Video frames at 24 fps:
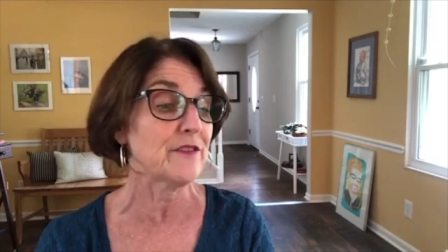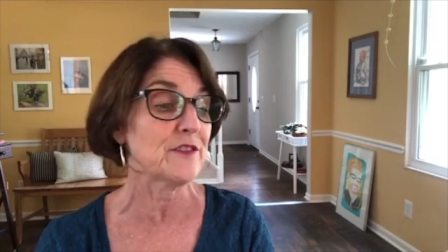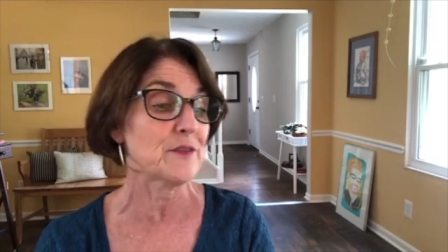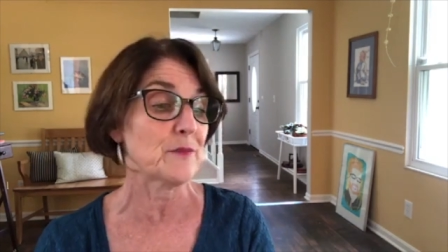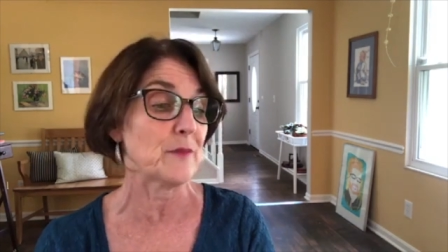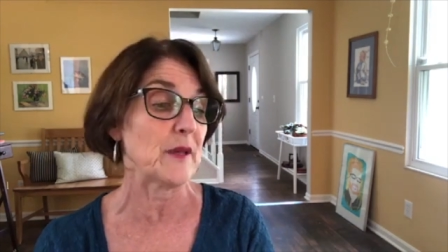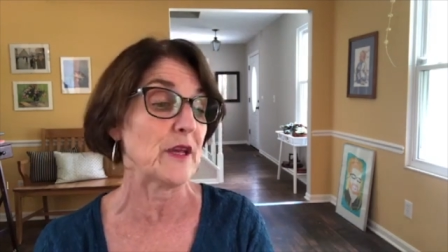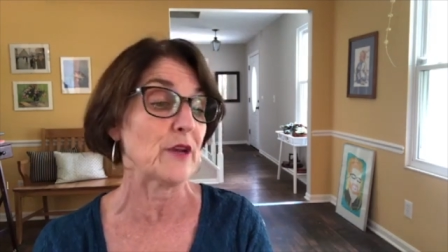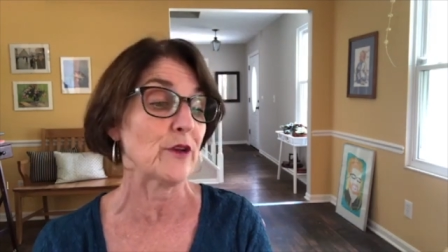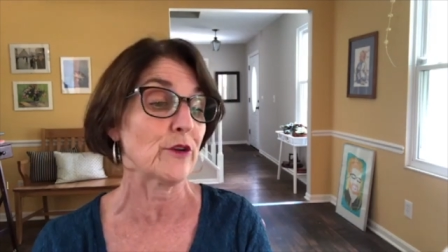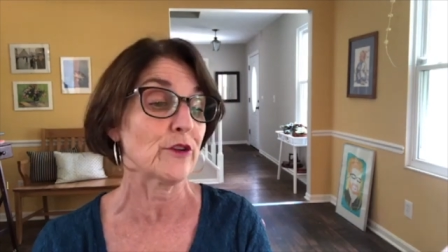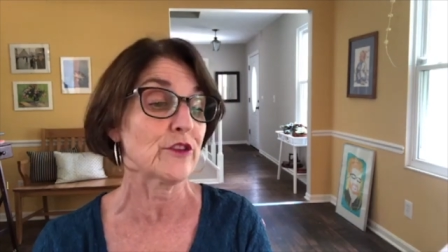
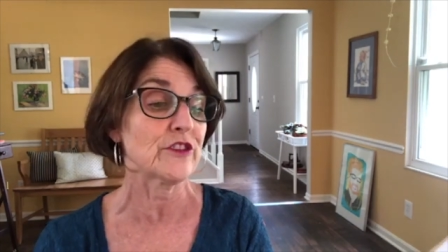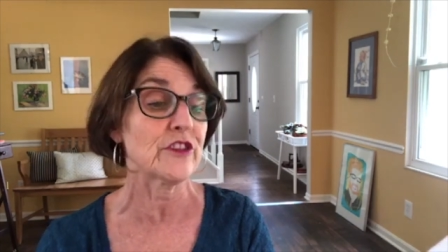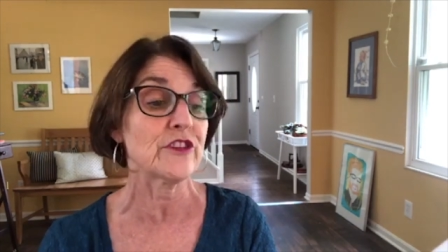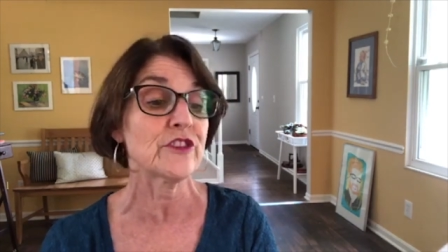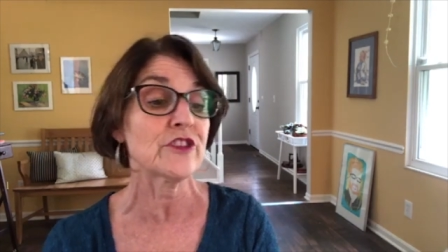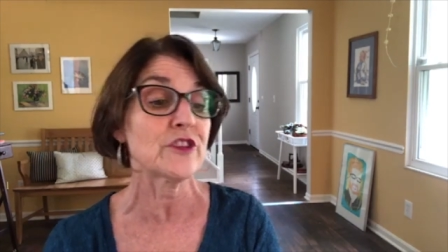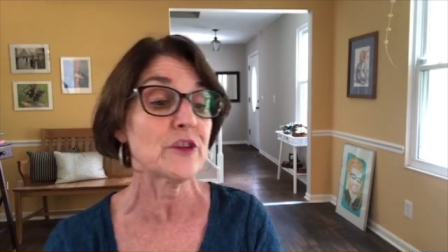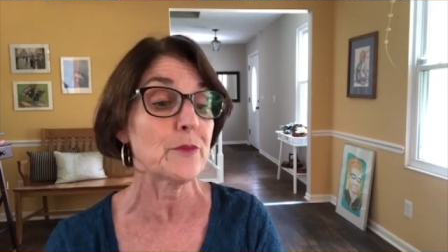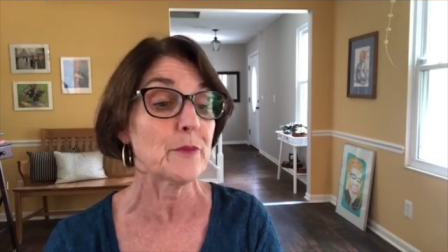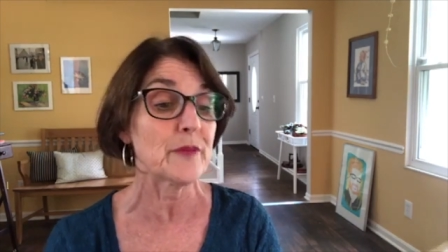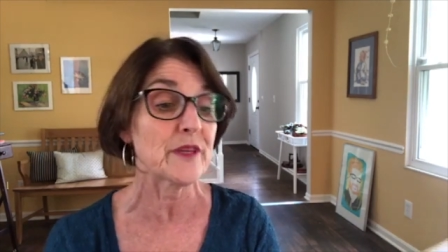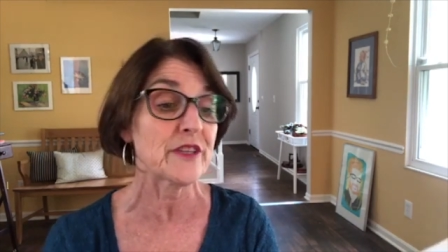speakers is
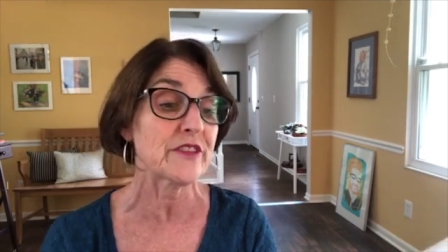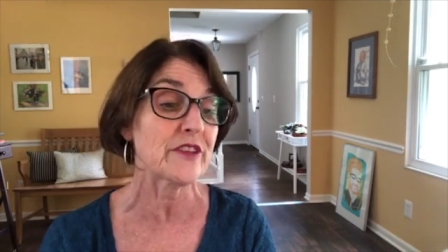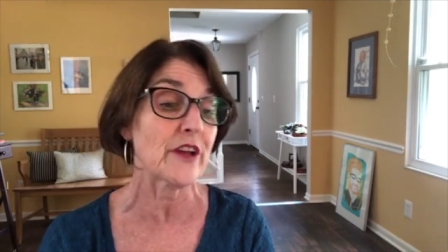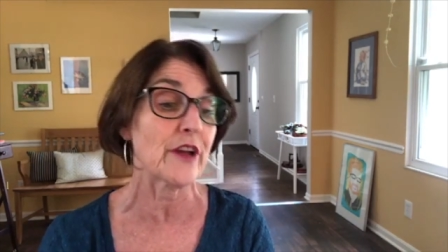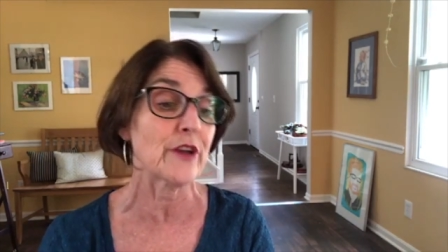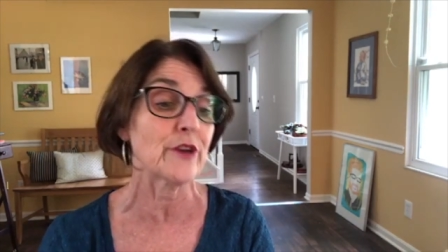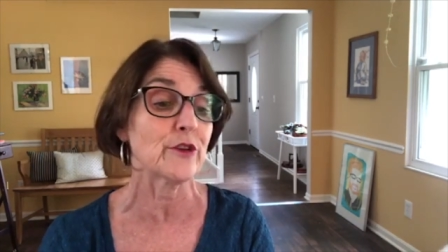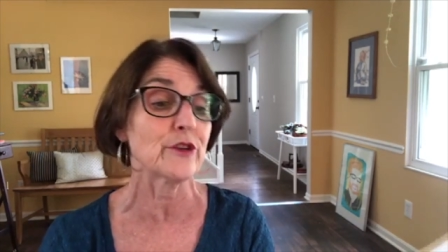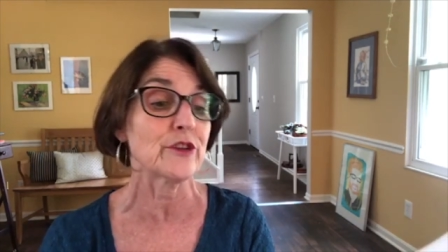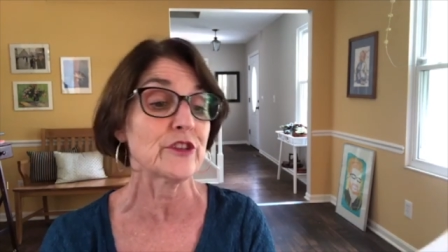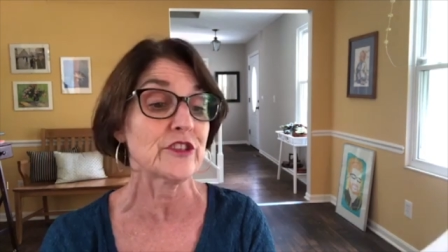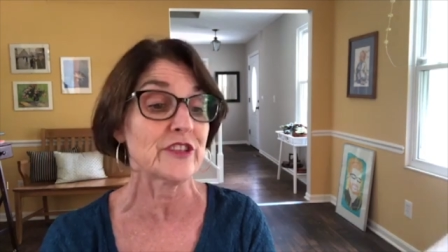to
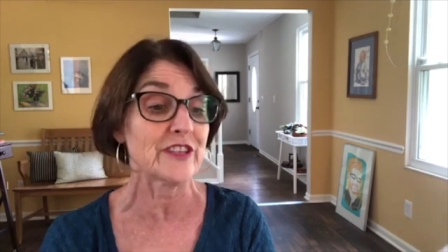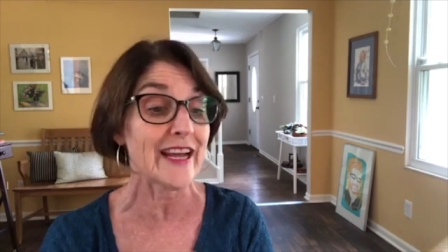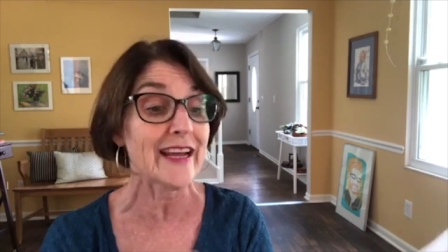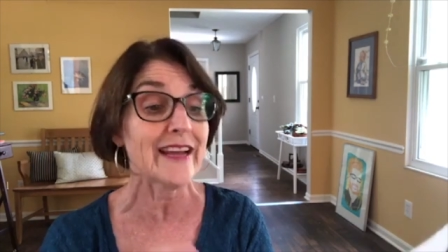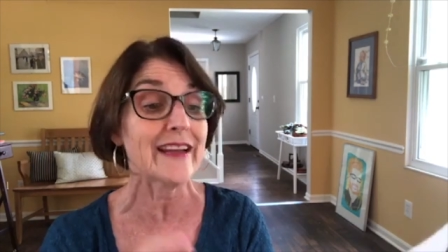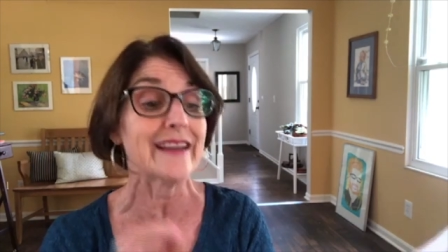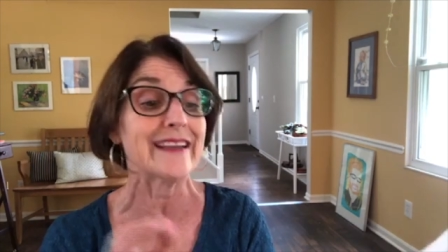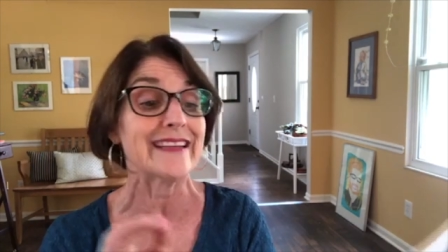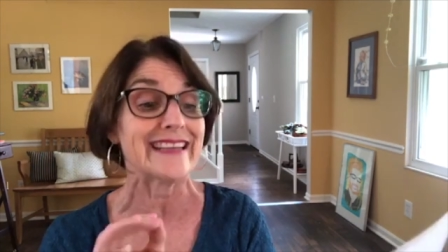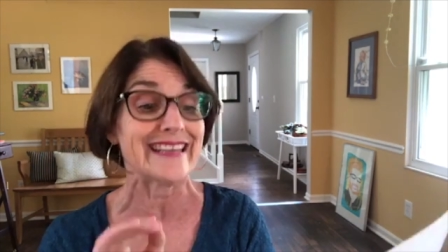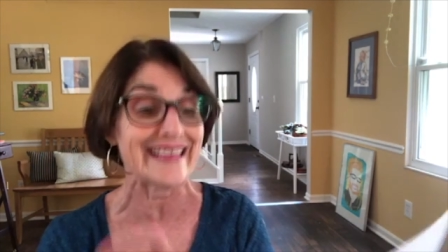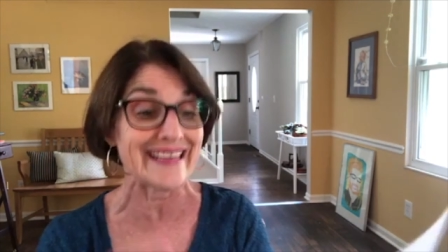
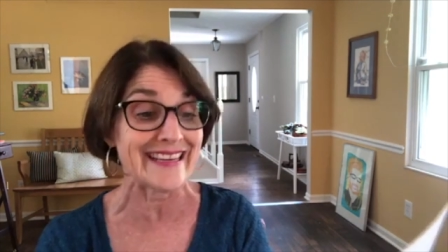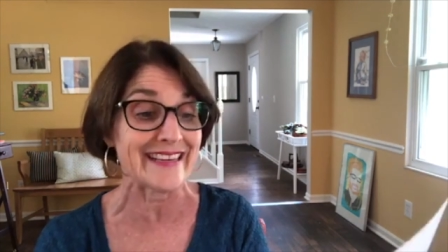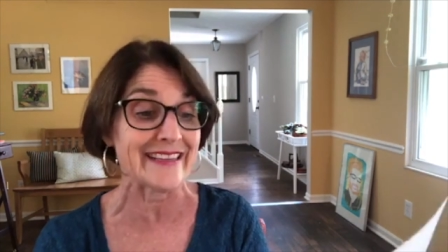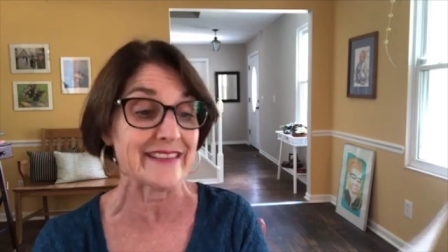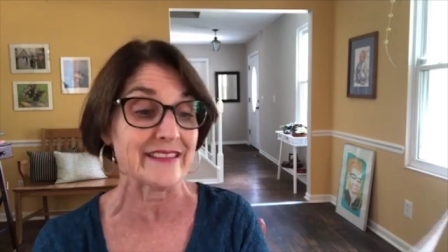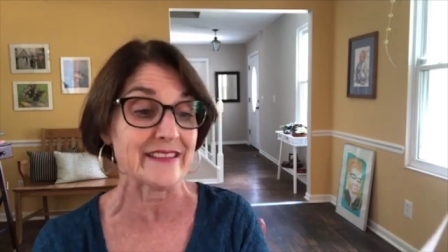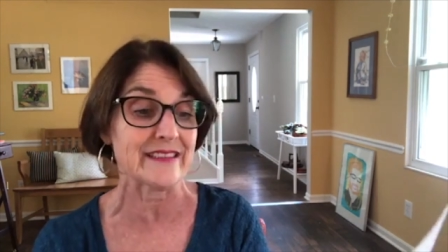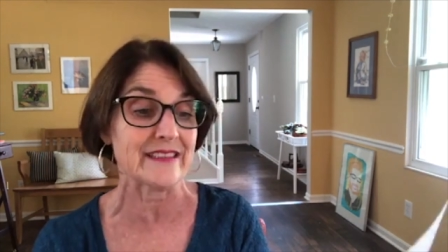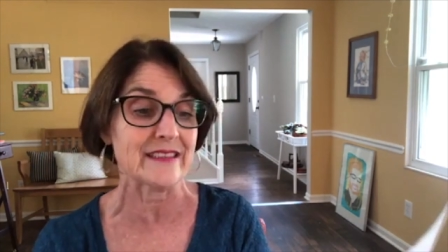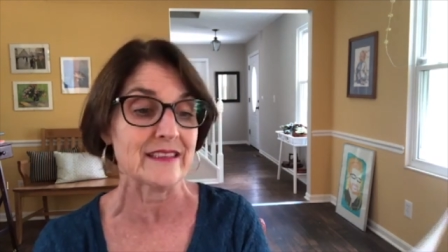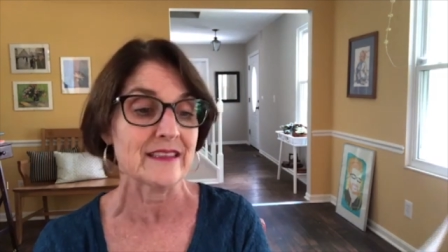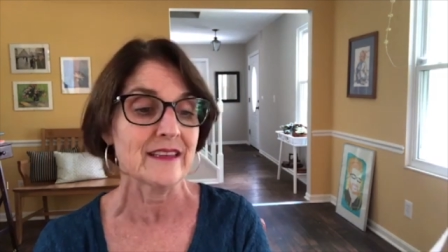misunderstand
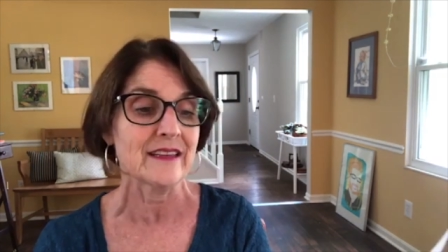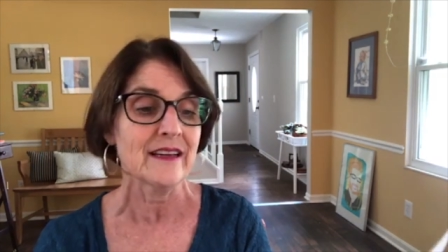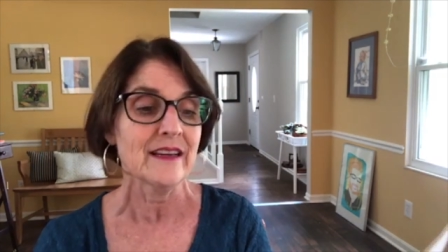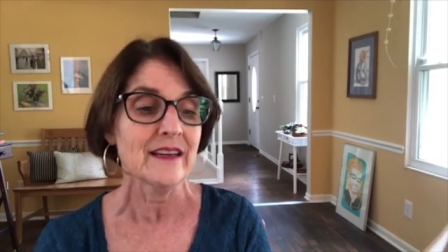its.